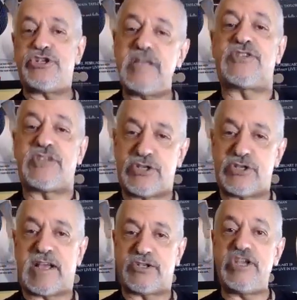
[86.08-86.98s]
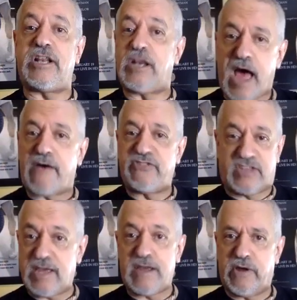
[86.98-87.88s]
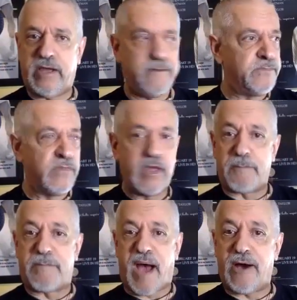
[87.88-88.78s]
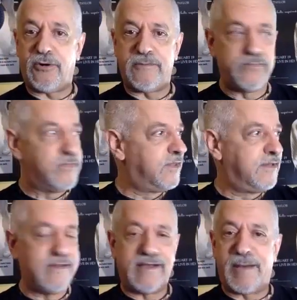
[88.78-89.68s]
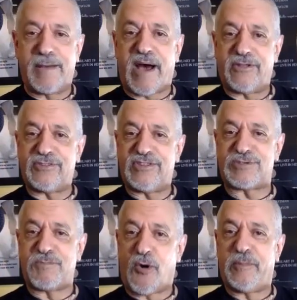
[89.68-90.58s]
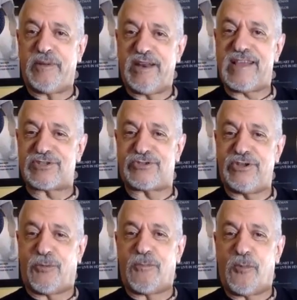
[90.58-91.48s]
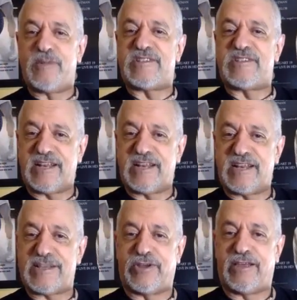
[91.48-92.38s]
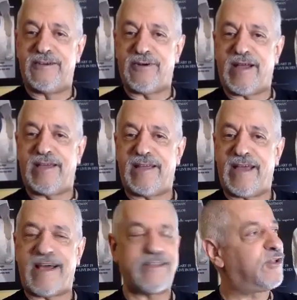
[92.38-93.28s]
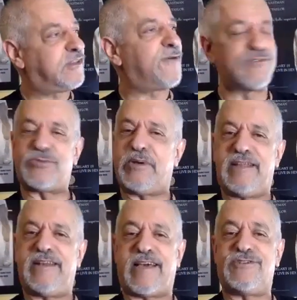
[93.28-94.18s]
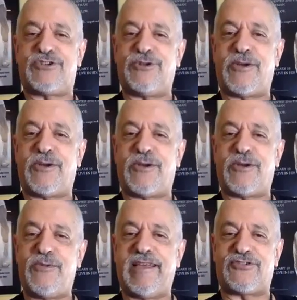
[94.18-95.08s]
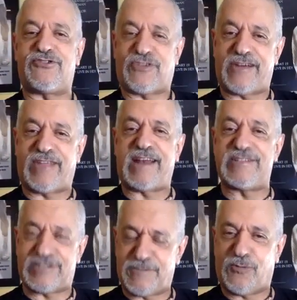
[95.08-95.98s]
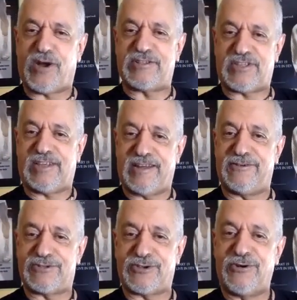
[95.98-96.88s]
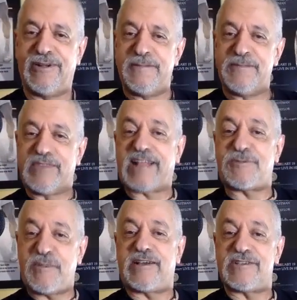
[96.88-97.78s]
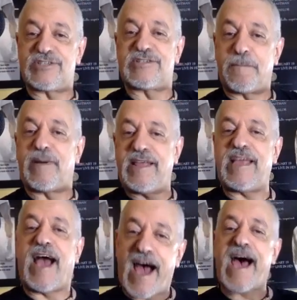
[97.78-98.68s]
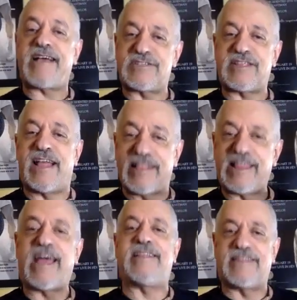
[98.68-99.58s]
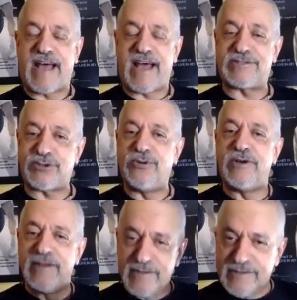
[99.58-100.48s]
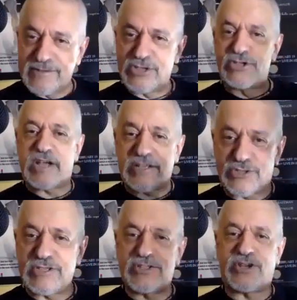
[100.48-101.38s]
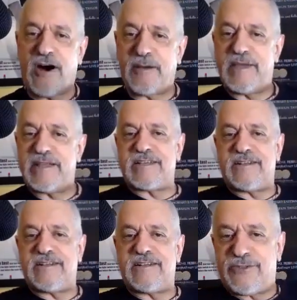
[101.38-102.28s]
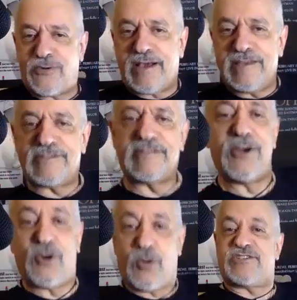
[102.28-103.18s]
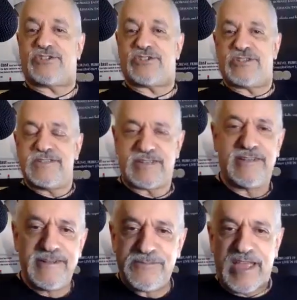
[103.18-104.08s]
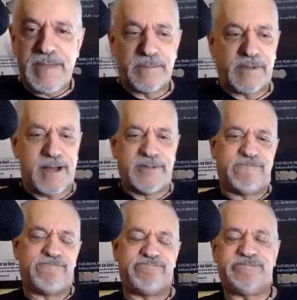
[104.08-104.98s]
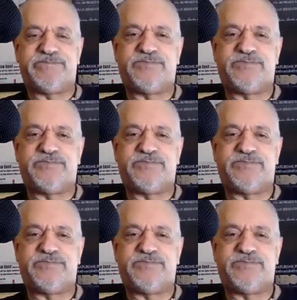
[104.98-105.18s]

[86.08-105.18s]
she suggests she loved hearing about this moment in history, moments in history, right? And I thought that was really nice, that we can get to share that and someone wants to hear it. So that's because somebody asked and liked that. So suggestions, comments, and otherwise questions, keep them coming.